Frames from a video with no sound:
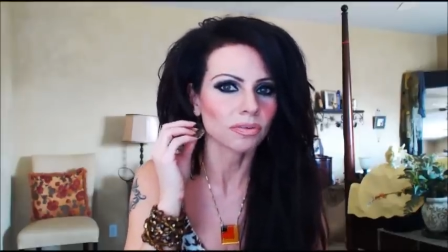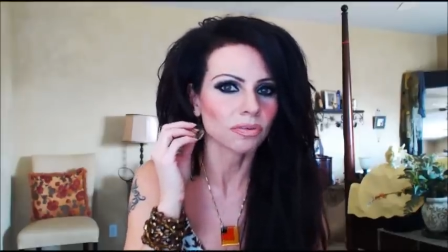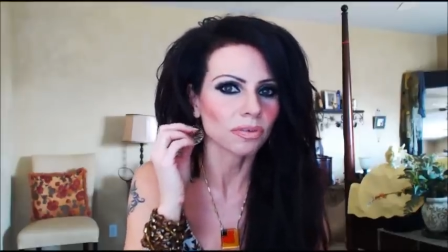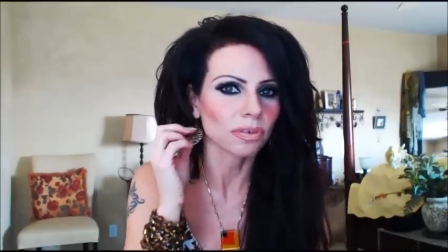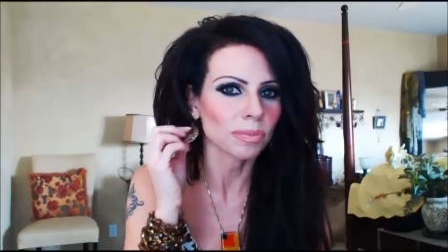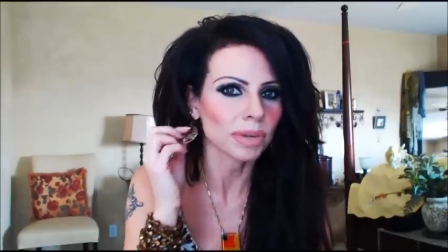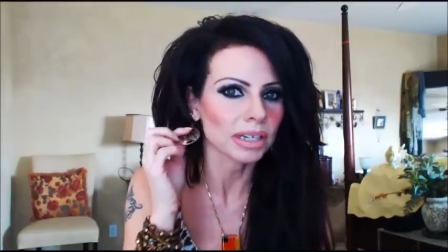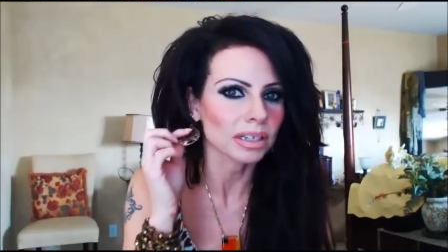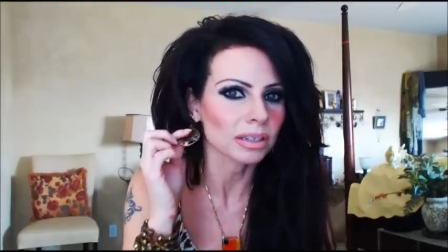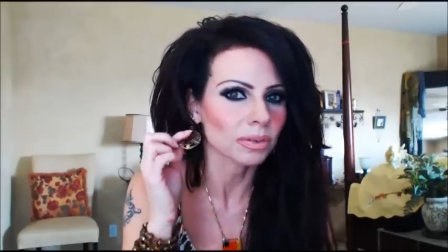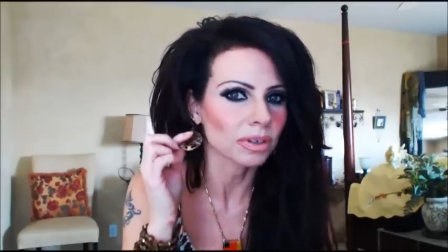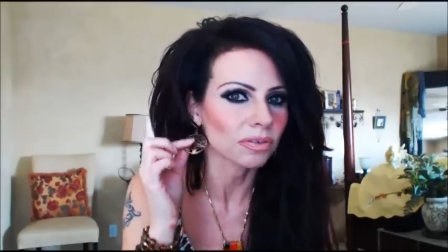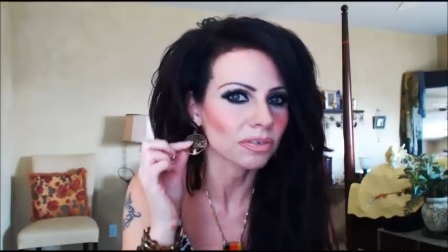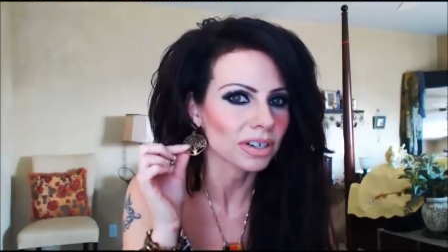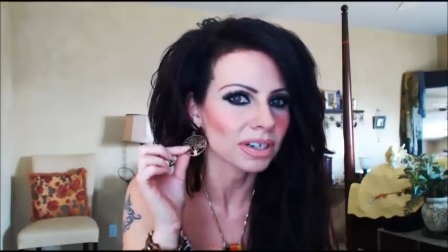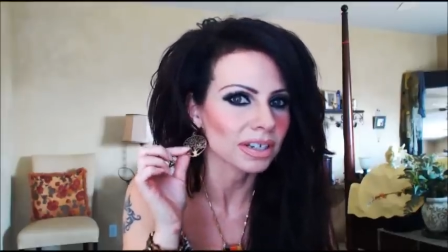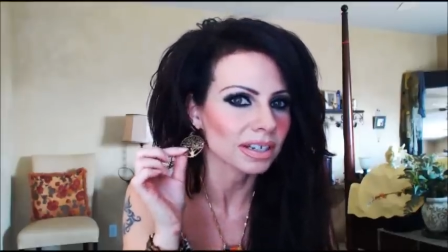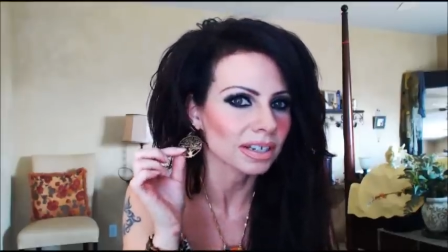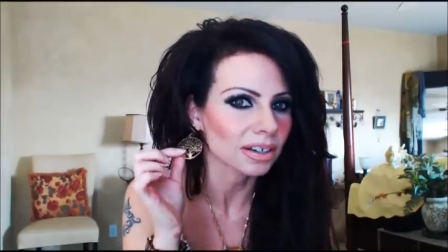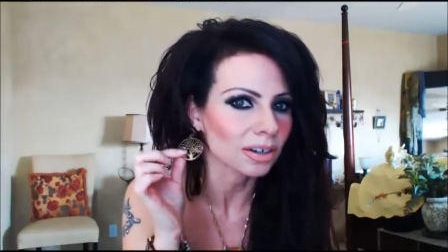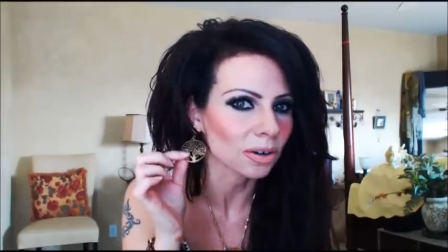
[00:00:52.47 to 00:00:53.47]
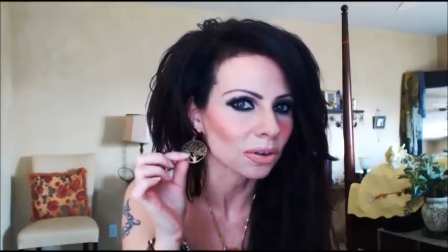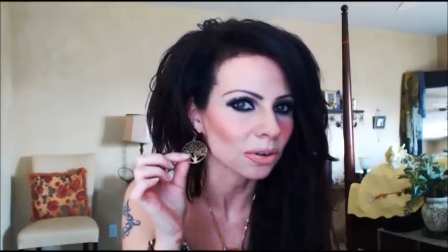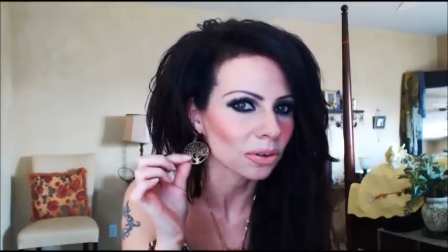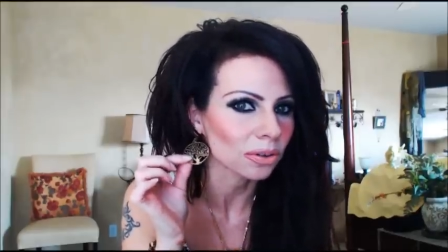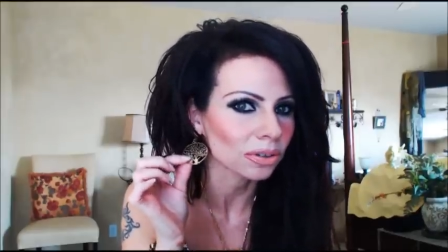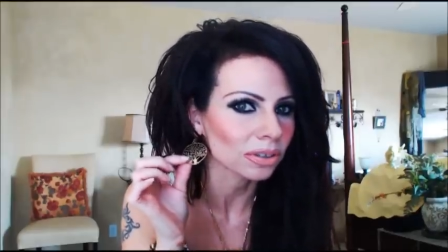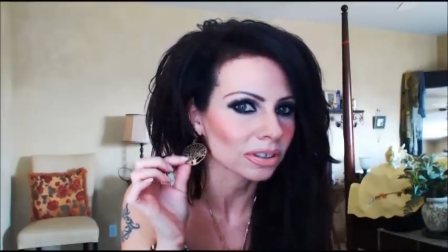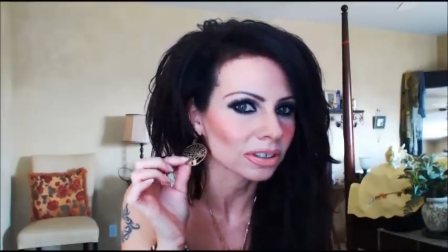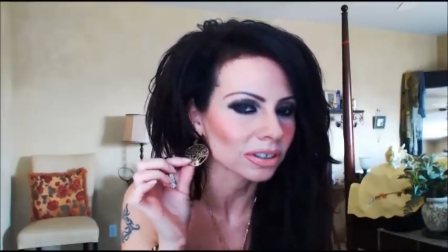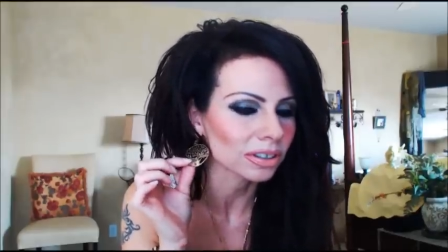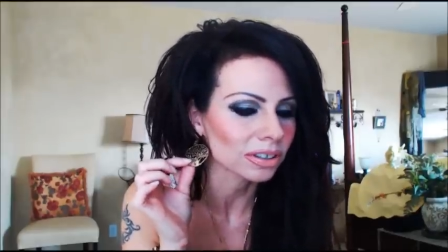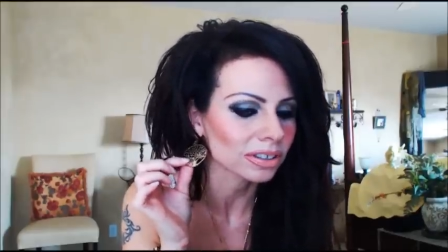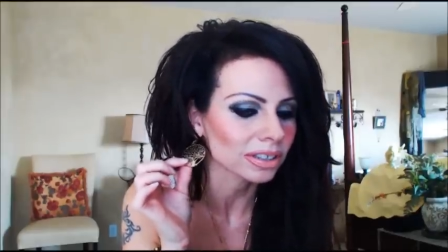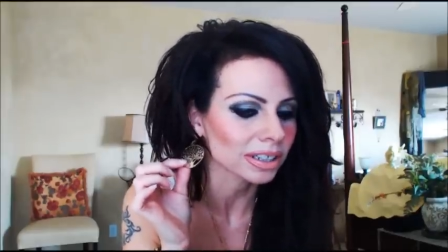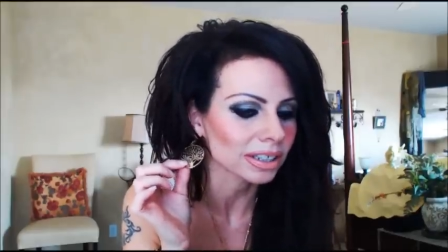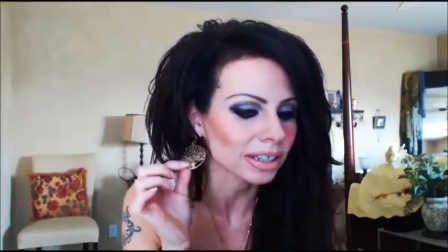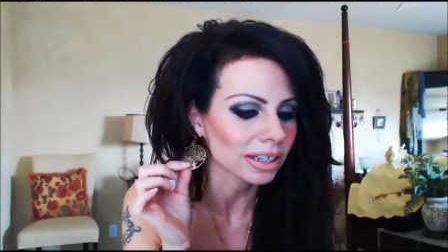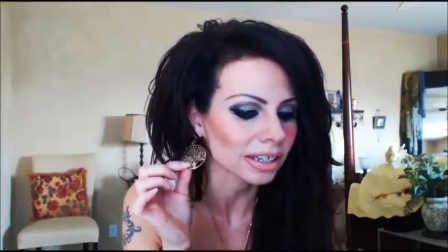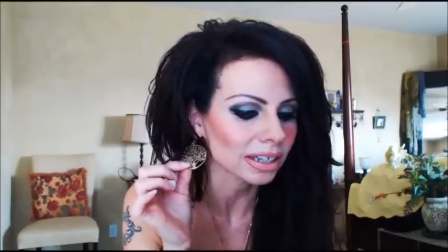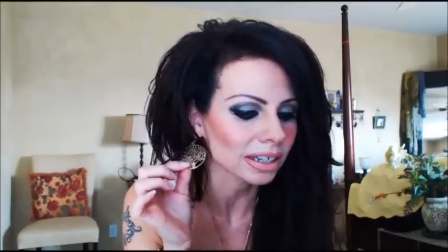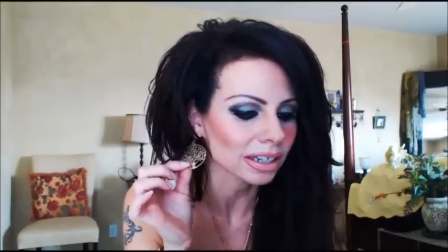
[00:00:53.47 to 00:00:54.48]
from my sweet friend Nicole, Curly
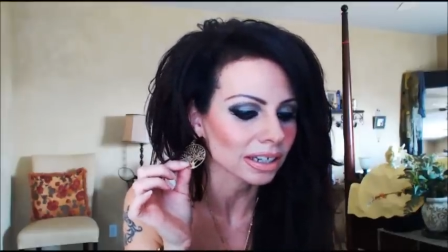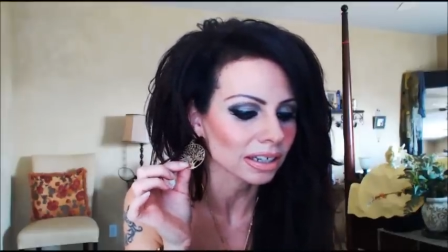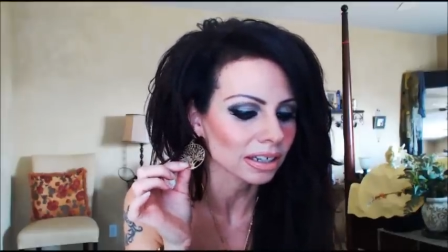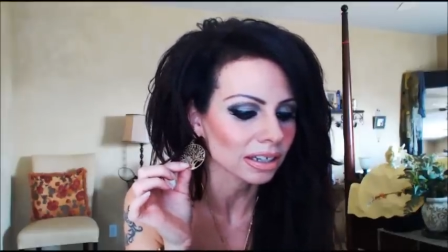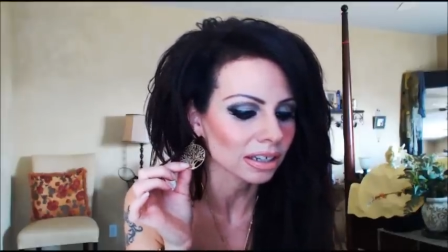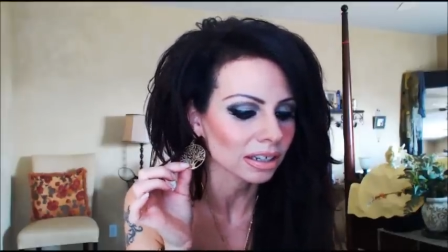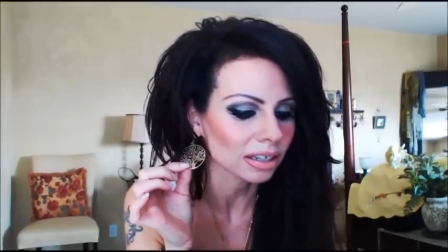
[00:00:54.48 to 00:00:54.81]
Nikki,